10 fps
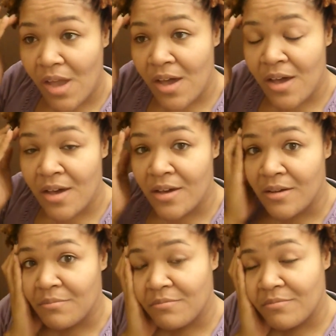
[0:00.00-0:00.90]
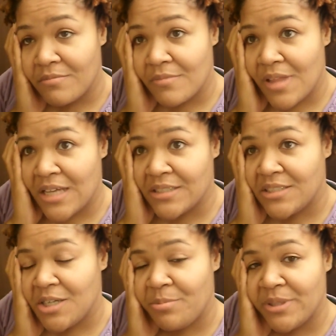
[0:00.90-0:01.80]
um, I
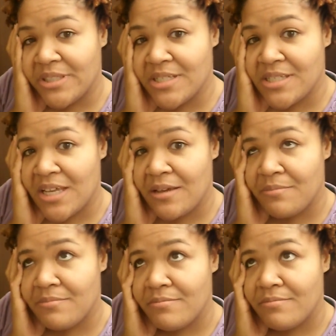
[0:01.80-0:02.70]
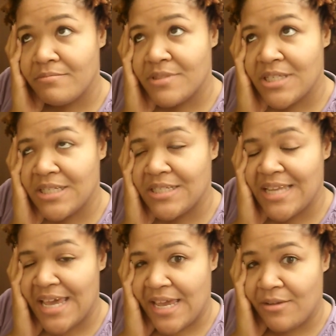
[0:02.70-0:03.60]
should put this up
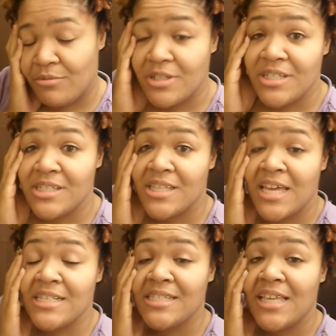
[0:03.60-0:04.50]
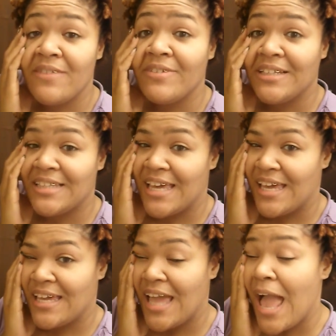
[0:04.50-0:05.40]
today, which is Thanksgiving
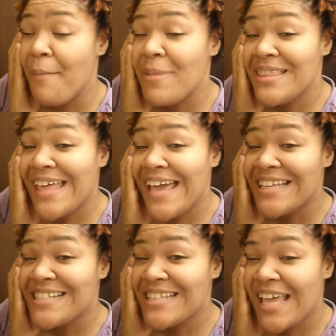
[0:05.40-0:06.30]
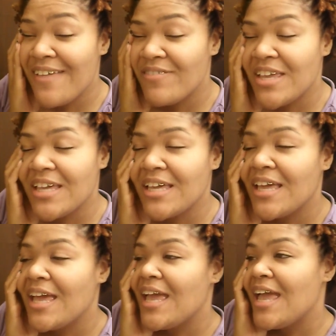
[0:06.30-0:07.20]
Day. Happy Thanksgiving
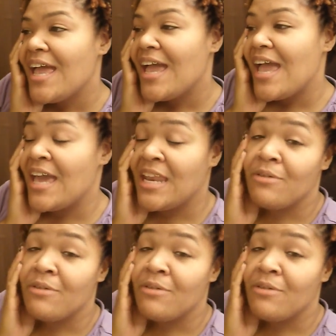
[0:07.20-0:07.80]
and